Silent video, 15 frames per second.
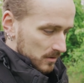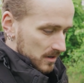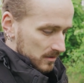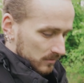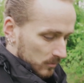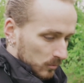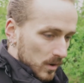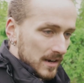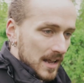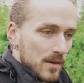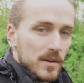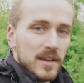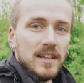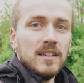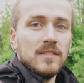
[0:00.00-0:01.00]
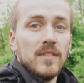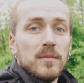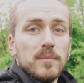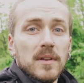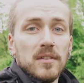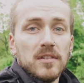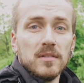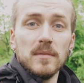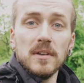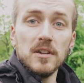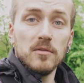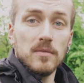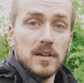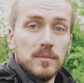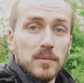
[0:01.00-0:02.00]
we're at 1 hour in. There's been some
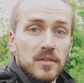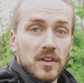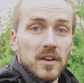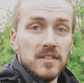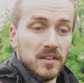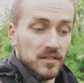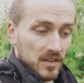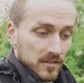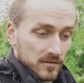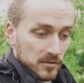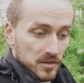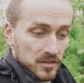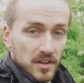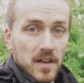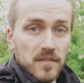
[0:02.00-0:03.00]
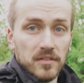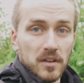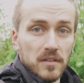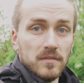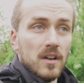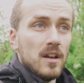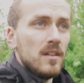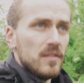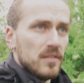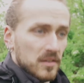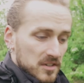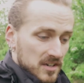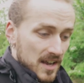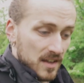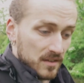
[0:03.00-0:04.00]
incredible sightings at the reserve so far,
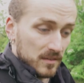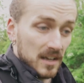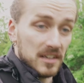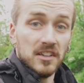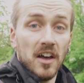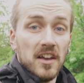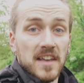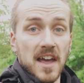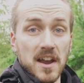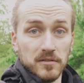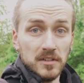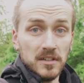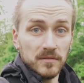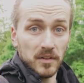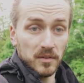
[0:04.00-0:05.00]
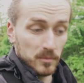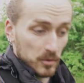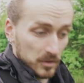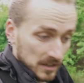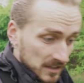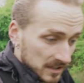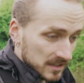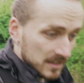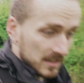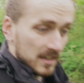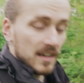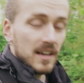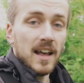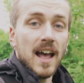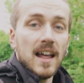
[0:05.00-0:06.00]
such as a night heron this morning
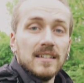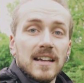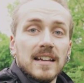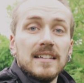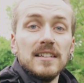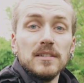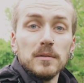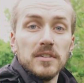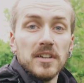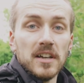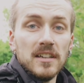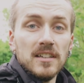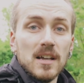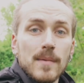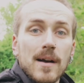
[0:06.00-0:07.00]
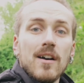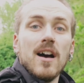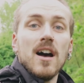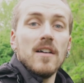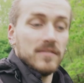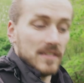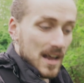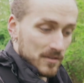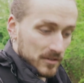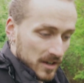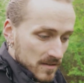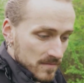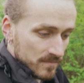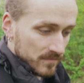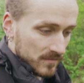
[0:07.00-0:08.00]
and a little tern about half an hour
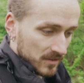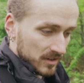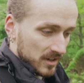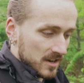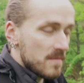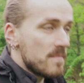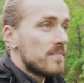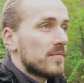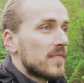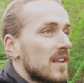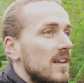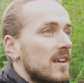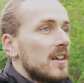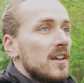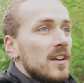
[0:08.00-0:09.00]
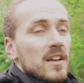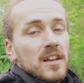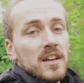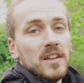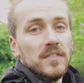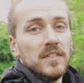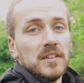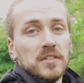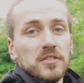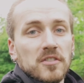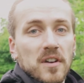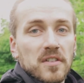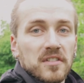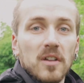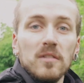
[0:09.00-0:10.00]
ago. So fingers
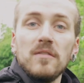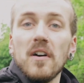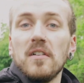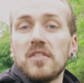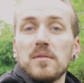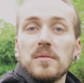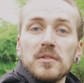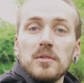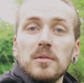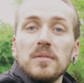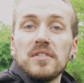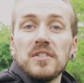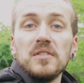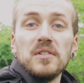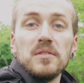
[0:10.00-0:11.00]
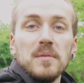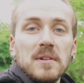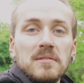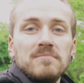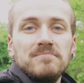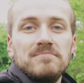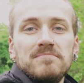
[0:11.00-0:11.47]
crossed I'll find something cool soon as well.